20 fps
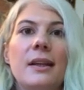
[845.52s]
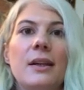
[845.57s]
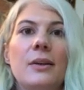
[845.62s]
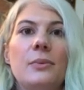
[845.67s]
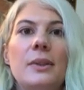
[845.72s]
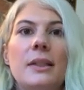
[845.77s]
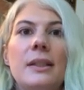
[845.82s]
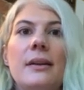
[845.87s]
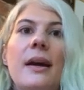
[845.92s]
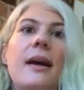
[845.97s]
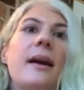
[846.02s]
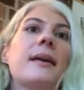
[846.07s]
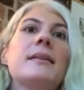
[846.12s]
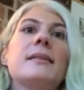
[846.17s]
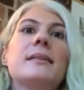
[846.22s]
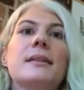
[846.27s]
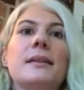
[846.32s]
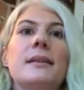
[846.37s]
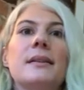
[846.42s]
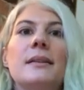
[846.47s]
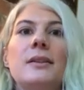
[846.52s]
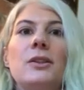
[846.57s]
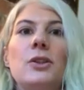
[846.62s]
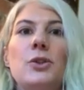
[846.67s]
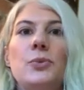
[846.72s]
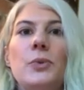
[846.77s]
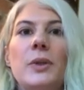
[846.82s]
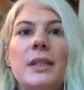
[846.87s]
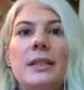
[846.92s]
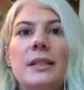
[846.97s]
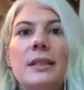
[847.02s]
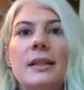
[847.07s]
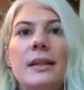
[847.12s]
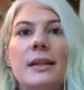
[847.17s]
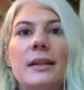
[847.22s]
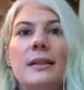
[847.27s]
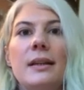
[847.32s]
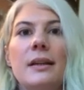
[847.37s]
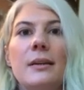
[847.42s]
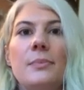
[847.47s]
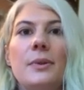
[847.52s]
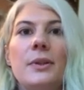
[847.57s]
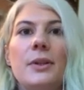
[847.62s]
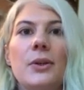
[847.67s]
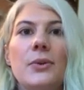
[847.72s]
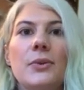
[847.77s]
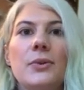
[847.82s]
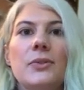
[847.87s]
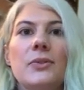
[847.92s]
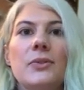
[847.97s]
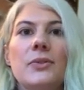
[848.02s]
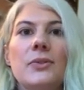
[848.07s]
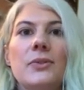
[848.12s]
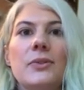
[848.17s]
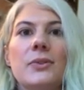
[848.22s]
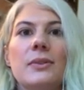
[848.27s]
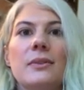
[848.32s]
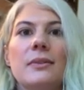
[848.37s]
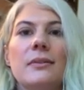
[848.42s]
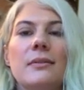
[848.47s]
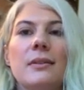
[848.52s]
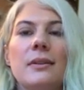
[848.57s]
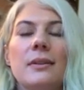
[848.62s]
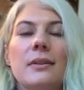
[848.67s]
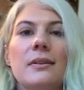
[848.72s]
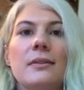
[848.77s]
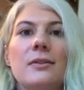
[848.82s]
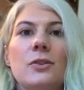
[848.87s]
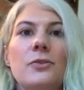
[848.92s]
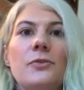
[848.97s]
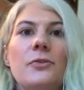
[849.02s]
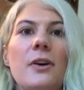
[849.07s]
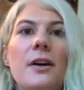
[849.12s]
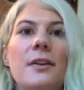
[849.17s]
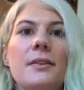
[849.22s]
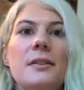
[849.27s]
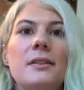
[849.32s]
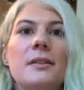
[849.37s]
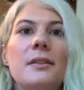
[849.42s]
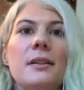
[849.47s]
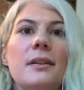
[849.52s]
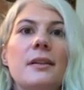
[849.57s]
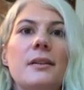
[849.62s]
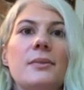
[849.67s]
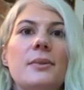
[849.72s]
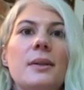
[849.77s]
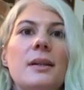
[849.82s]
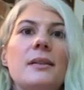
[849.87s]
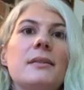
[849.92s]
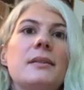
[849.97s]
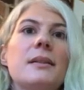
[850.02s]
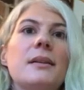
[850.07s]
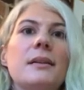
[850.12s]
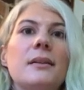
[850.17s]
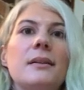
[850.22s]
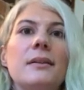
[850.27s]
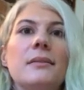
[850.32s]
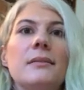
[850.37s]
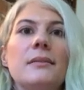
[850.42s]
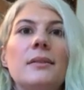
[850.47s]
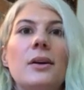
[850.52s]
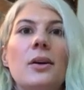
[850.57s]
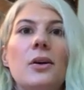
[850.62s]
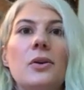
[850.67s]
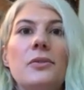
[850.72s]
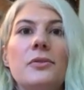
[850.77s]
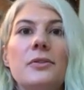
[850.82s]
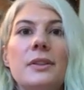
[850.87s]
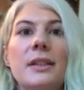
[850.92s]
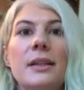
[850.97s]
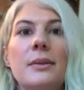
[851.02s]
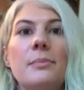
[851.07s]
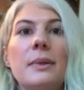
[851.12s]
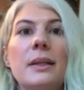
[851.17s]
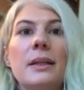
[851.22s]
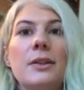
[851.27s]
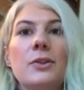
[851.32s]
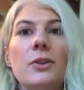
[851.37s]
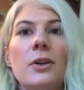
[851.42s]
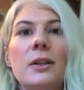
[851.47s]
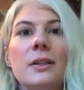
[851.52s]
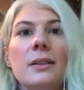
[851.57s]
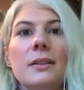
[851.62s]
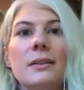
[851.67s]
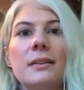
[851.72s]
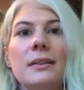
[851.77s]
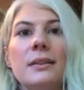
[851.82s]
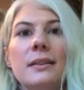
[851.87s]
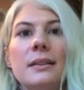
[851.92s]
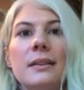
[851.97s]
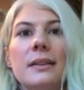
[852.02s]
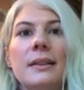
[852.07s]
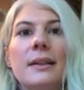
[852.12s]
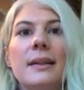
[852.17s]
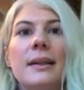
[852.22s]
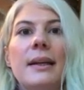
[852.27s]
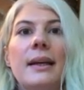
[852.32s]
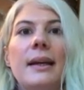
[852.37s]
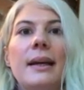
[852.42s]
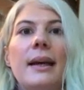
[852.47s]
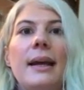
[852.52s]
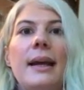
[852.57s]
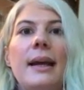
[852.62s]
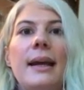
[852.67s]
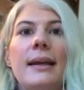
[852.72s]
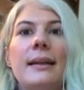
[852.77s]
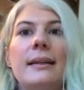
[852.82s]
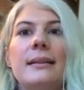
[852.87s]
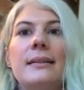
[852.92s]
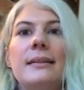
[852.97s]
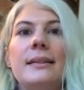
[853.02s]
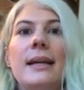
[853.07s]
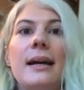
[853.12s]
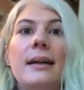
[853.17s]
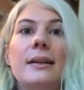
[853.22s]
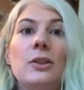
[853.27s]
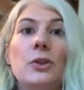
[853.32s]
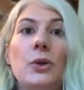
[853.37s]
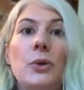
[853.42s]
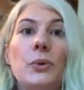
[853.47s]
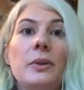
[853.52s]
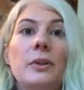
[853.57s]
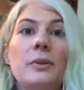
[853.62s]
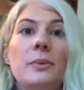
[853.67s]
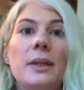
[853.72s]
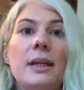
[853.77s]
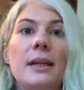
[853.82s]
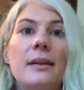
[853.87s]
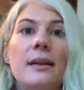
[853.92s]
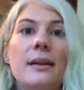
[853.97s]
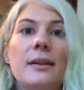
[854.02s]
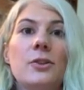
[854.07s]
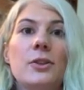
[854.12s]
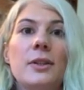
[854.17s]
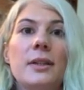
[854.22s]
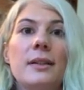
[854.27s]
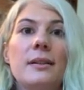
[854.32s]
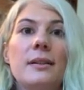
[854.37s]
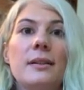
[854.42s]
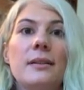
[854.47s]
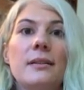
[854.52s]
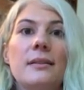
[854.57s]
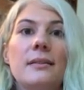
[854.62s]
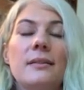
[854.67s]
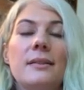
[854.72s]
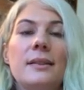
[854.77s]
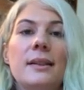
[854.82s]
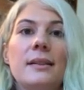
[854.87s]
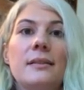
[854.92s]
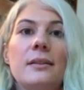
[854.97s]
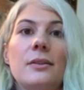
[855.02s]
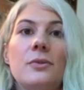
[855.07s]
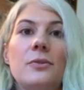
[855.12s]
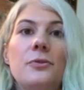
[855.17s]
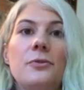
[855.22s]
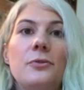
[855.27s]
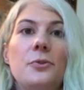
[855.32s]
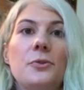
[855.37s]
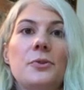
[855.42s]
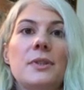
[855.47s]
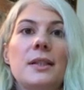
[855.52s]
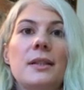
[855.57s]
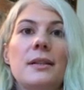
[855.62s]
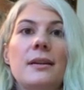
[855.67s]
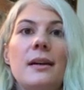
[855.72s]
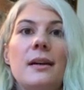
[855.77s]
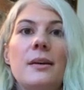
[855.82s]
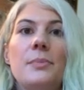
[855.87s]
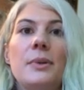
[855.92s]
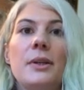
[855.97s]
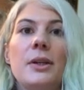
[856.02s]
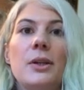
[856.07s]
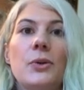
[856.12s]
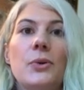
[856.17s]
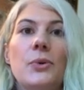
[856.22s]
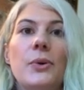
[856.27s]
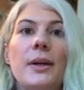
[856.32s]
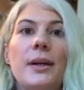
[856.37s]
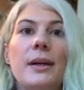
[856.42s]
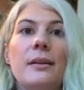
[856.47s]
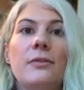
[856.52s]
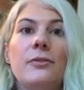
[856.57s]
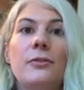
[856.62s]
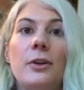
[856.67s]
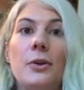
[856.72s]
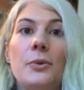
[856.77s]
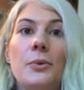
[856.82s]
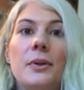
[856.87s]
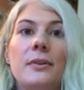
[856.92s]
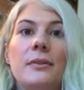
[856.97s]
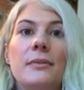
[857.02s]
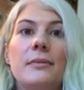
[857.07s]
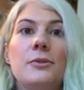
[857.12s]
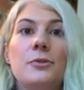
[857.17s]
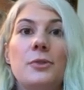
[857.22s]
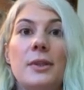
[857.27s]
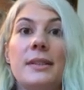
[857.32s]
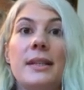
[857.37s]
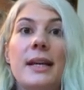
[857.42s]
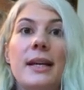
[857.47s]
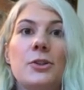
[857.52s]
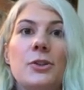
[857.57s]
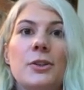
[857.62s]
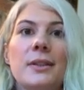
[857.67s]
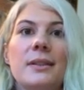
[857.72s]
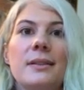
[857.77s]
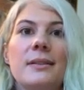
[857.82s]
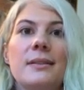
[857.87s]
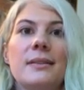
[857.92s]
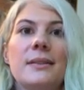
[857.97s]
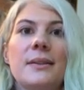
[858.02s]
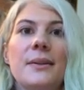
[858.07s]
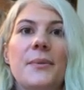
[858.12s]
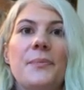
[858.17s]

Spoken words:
We'd had 28 IPOs so far this year, raising over $10 billion. And yeah, in total, we had actually 640 IPO and follow-on transactions,